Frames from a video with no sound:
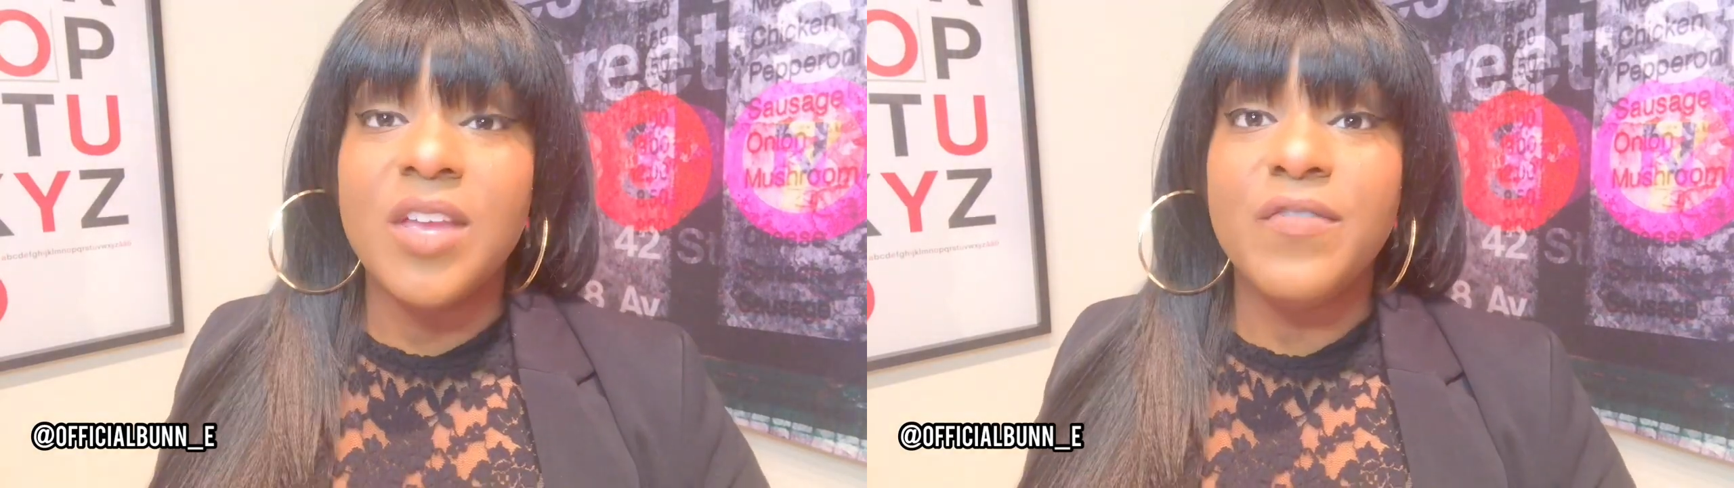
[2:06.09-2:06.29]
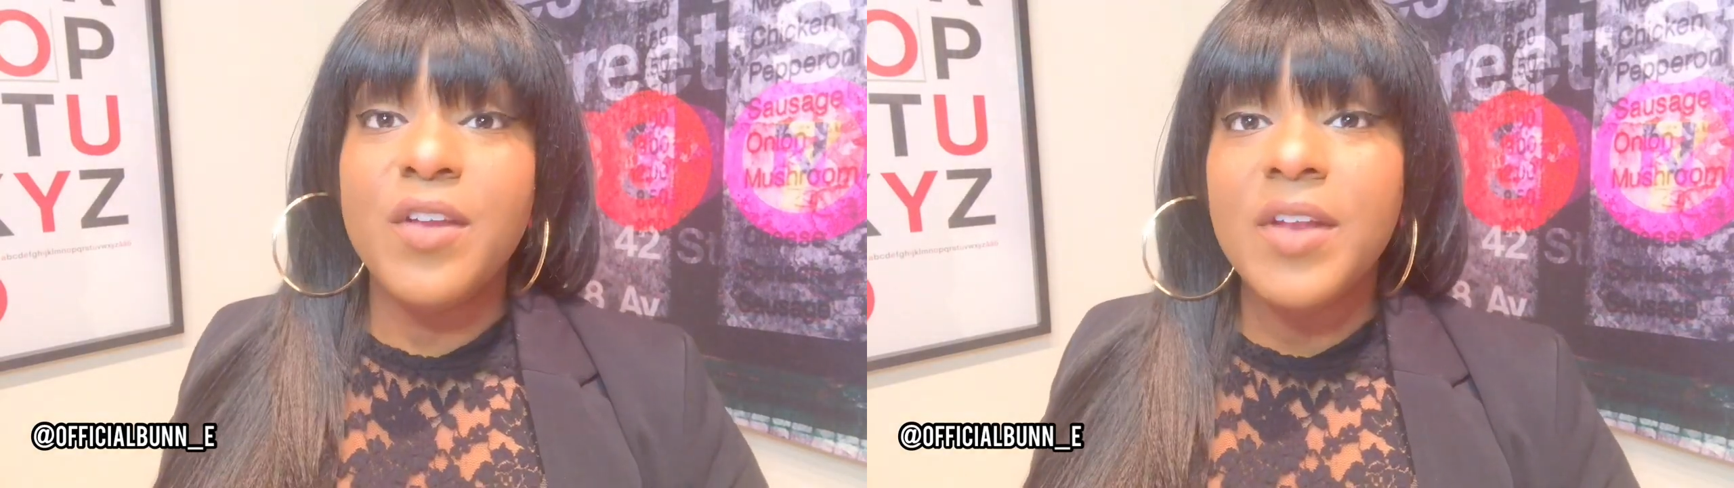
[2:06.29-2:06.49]

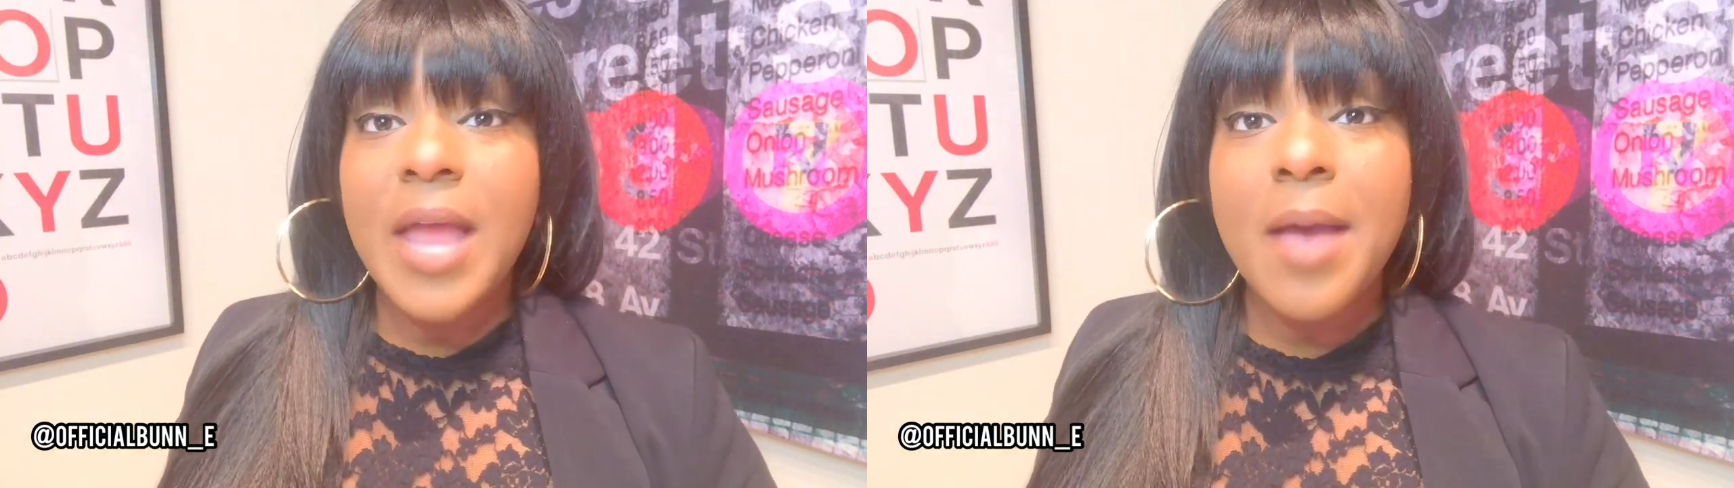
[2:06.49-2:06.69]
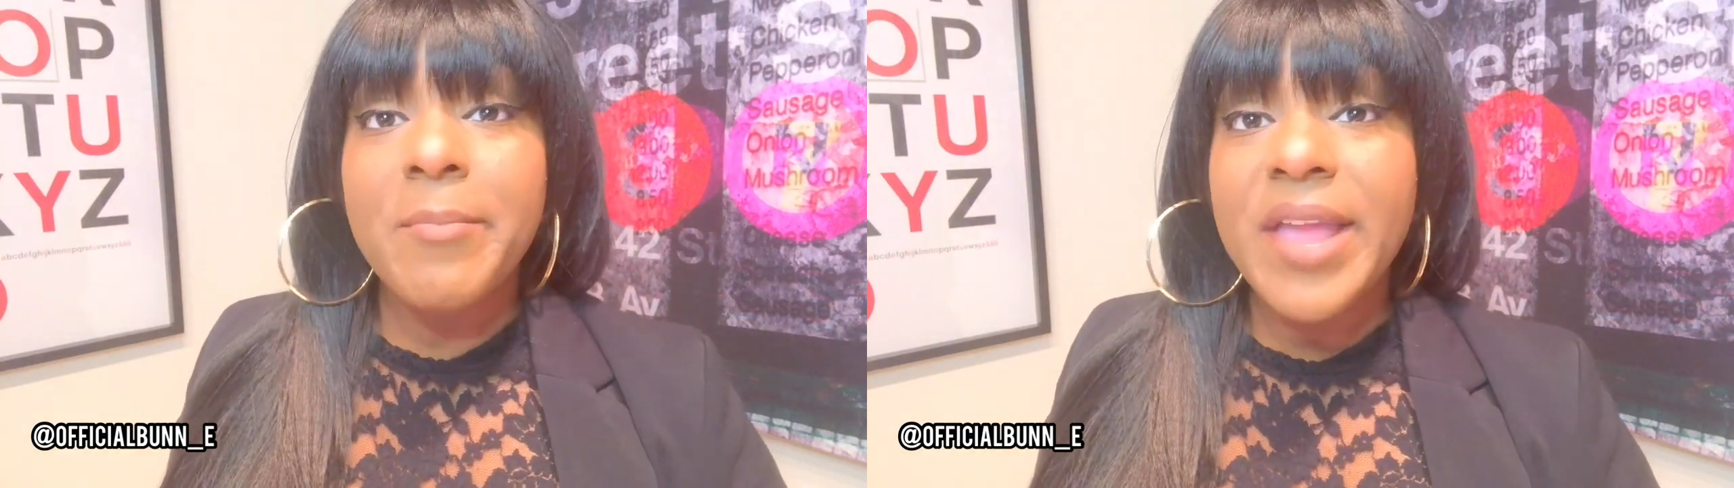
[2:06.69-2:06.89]
if you're
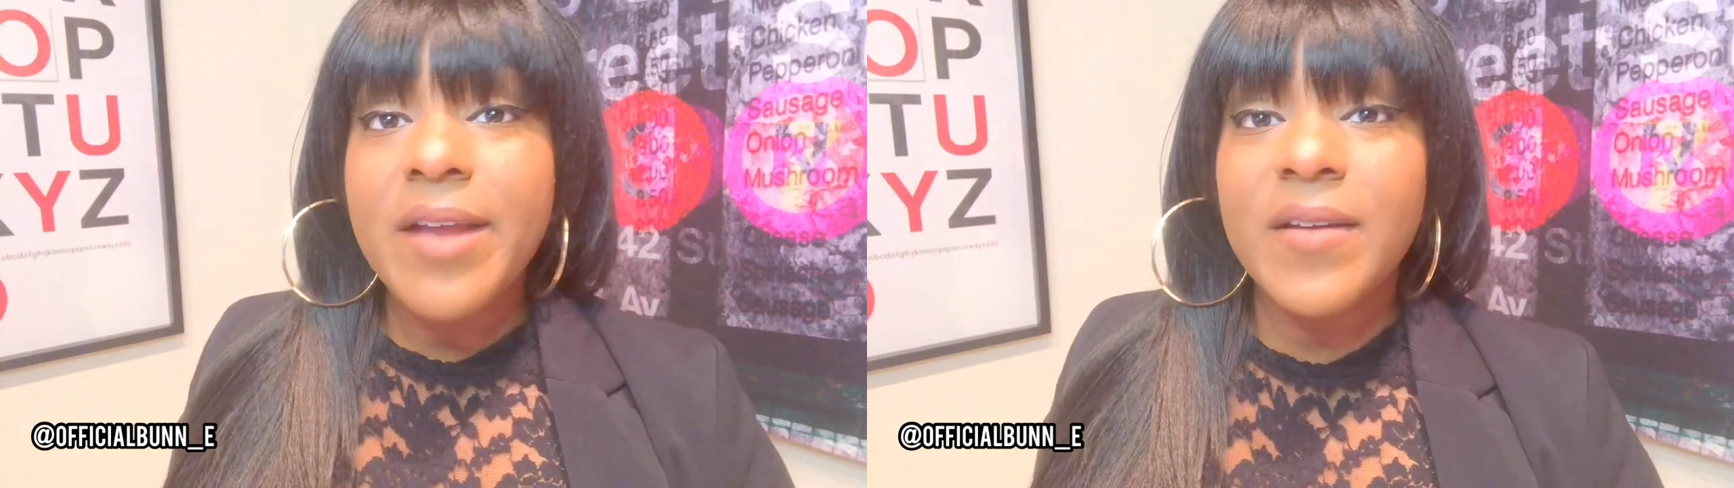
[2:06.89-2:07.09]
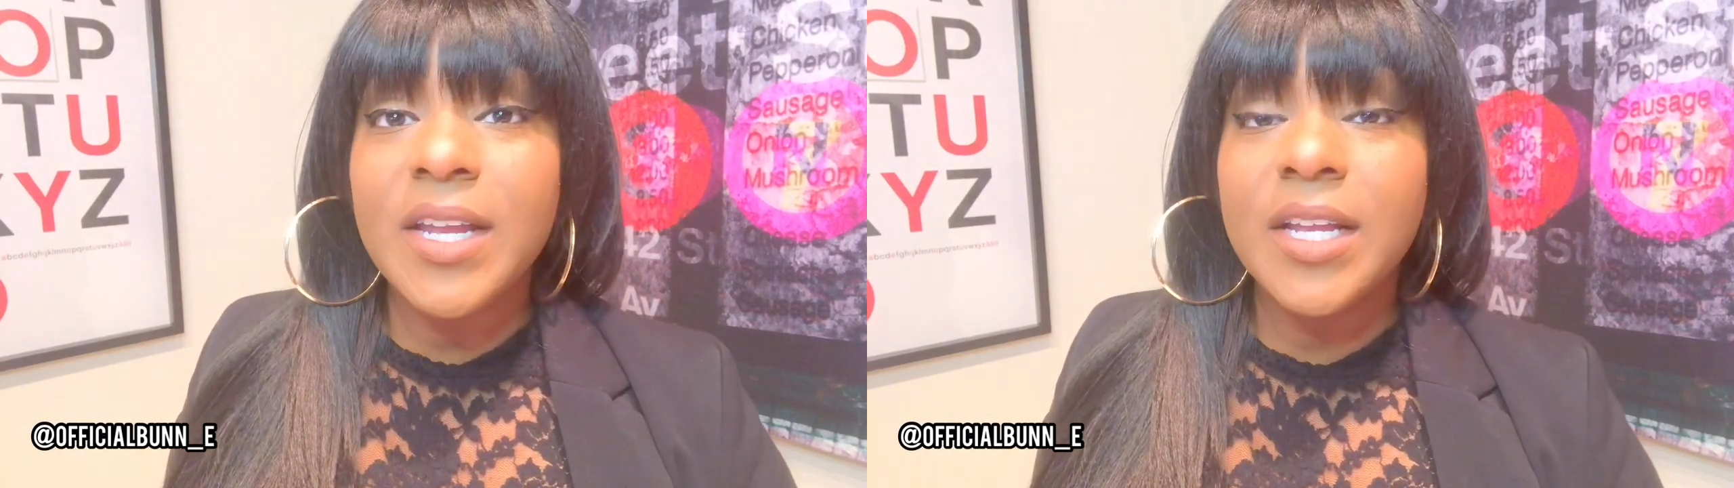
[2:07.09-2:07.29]
not
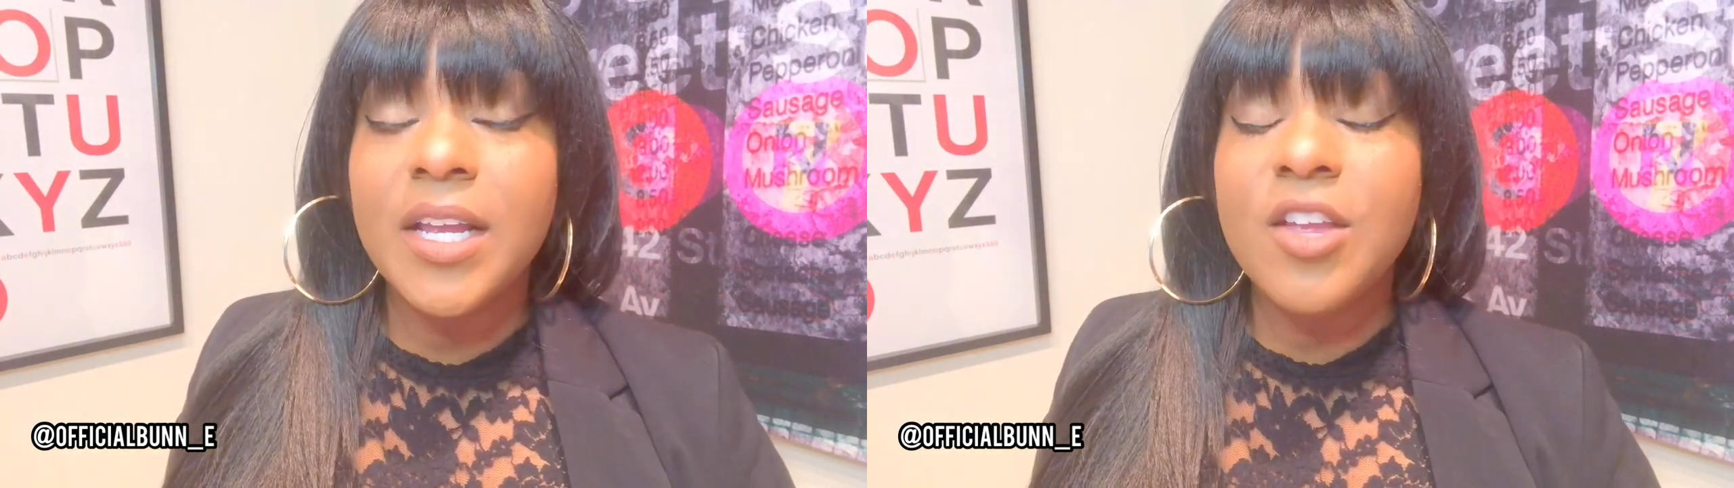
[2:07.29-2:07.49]
married,